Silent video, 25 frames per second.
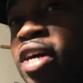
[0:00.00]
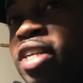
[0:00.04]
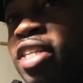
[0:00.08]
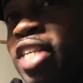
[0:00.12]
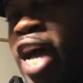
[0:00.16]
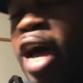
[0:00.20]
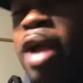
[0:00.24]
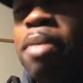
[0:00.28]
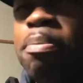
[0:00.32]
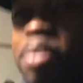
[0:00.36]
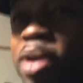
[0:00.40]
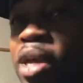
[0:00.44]

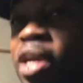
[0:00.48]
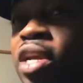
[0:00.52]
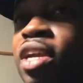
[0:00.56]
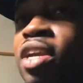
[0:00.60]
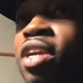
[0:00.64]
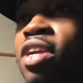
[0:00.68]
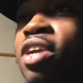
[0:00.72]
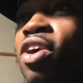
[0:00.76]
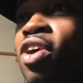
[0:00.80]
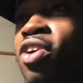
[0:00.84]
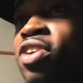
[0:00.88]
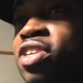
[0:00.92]
.big
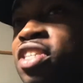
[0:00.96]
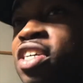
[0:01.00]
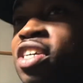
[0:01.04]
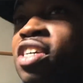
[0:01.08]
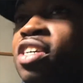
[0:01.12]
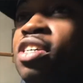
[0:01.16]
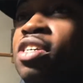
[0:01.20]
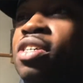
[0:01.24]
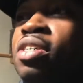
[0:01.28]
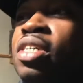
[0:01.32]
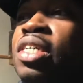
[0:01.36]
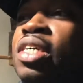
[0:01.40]

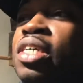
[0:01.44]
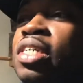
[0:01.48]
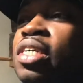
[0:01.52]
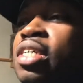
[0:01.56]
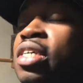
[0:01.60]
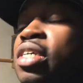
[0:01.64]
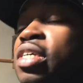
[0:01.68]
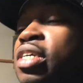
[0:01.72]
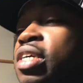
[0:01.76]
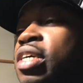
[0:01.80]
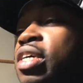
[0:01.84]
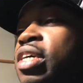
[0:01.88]
cartel
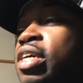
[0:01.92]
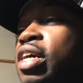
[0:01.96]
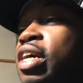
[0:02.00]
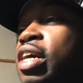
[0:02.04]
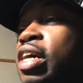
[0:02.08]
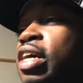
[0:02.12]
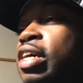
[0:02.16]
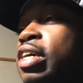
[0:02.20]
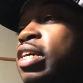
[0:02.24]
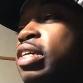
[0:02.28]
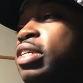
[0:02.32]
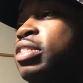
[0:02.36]

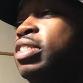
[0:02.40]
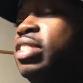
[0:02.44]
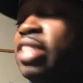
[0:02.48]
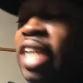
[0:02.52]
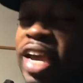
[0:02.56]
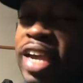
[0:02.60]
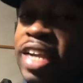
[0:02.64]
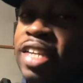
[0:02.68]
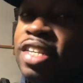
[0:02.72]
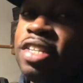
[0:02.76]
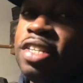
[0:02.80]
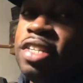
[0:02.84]

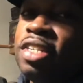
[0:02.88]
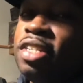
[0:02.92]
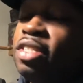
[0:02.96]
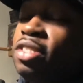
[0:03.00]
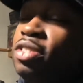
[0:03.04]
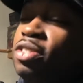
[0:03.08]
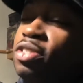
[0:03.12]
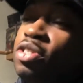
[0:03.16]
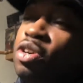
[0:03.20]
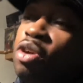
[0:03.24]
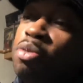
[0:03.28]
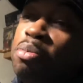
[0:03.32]
site. So it's
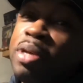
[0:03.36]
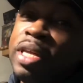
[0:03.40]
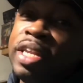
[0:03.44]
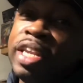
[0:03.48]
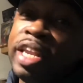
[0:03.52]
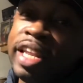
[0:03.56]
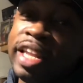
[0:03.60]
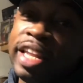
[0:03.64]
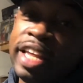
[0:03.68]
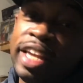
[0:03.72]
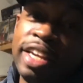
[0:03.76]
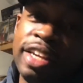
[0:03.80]
gonna be in the
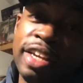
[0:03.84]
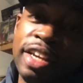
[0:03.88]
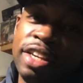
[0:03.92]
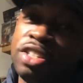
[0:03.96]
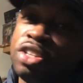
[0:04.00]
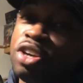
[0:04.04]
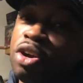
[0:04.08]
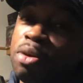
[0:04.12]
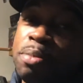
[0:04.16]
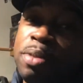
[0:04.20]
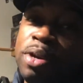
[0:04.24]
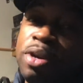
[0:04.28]
link. It's gonna
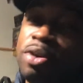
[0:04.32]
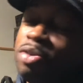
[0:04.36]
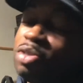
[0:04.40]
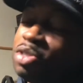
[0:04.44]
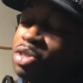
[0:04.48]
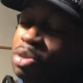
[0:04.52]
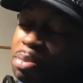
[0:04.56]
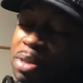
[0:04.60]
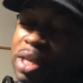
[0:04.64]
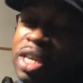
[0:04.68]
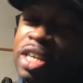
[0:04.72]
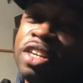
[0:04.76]

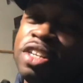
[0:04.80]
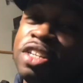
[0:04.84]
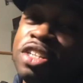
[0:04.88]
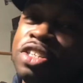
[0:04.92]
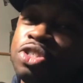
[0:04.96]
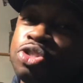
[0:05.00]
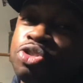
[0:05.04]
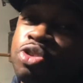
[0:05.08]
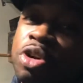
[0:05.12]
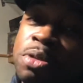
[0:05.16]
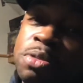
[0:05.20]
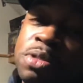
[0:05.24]
be in the
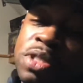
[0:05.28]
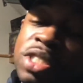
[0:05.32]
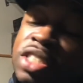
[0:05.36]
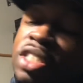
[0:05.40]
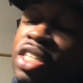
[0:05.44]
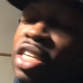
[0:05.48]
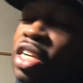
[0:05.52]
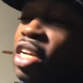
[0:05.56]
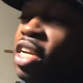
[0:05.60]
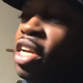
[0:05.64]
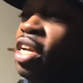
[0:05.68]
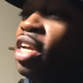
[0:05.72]
description
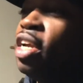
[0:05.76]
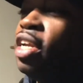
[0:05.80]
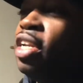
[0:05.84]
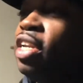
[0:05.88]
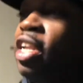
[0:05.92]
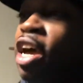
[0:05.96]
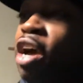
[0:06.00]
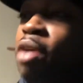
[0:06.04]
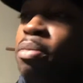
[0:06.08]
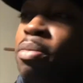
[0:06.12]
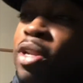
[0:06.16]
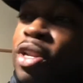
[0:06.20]

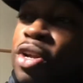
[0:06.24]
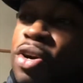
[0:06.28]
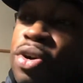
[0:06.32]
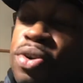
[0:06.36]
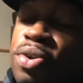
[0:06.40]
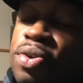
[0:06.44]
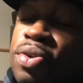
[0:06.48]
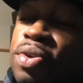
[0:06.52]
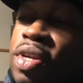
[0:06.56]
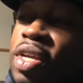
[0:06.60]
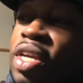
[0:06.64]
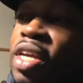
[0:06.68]
down
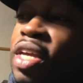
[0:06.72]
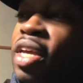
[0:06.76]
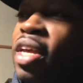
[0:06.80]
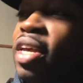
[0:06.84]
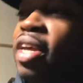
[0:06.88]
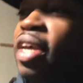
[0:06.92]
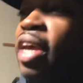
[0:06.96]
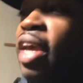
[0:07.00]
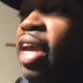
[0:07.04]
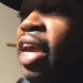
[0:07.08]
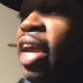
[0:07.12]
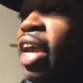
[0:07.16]
below.
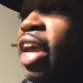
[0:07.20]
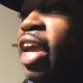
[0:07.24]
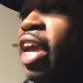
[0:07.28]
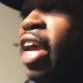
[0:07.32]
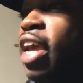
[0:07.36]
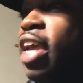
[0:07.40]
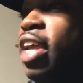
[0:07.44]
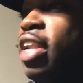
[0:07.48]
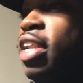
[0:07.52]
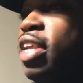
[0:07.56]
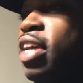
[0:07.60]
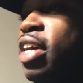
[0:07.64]

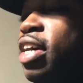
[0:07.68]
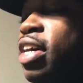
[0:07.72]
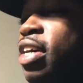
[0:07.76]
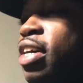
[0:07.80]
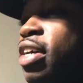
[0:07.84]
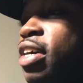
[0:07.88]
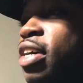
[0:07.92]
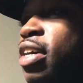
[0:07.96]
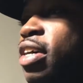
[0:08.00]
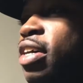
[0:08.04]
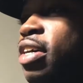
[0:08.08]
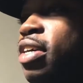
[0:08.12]
And
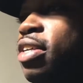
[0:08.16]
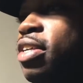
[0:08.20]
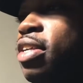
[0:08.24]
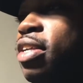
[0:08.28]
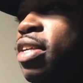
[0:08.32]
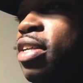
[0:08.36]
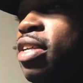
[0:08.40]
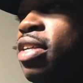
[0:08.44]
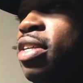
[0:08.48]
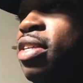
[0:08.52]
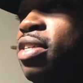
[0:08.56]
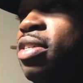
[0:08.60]
I
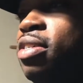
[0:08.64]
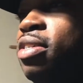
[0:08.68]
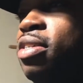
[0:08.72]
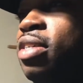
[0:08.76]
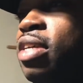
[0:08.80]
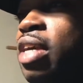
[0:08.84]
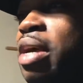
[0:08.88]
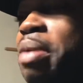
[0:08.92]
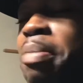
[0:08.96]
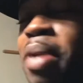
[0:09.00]
might